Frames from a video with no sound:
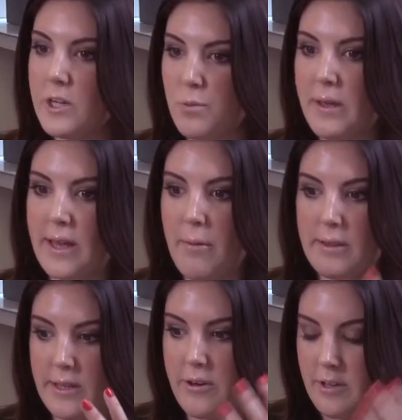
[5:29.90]
Each week, I
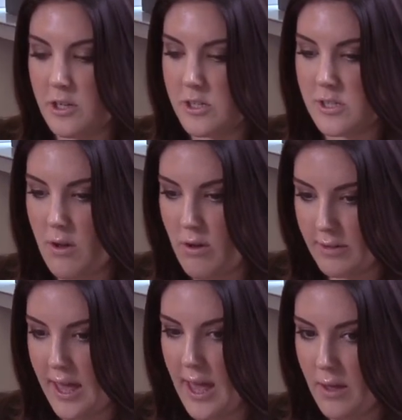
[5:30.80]
would literally just go,
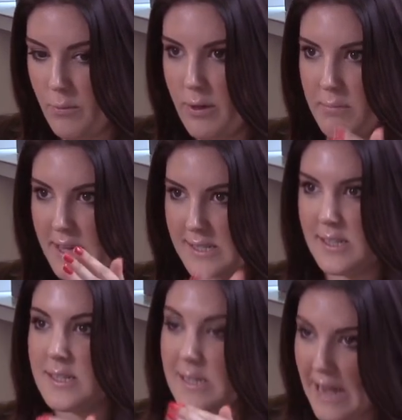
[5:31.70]
okay, what makes
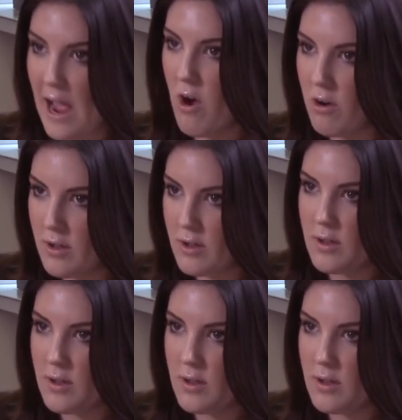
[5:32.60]
sense now?